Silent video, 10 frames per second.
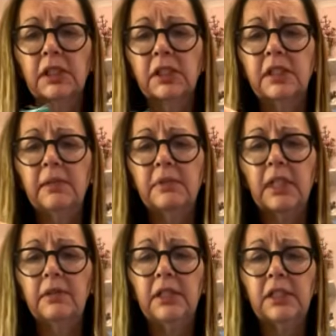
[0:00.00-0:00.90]
seam
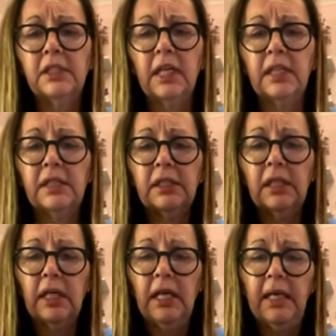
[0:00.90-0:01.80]
down each side.
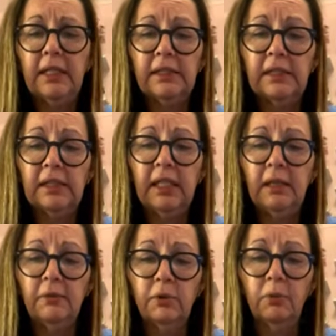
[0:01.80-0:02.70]
And as I say,
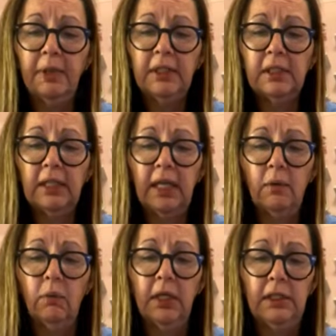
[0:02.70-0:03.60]
I was hoping to
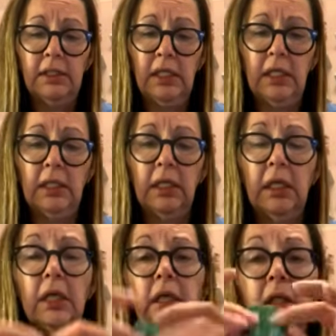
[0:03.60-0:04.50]
get one done.
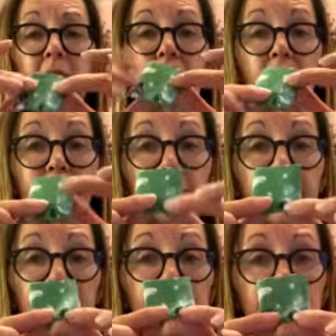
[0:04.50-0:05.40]
So I've
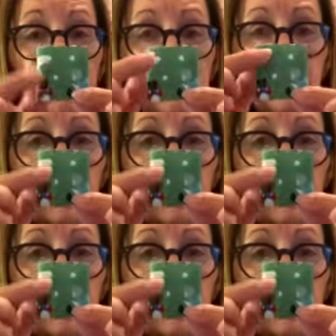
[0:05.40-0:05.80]
already stitched a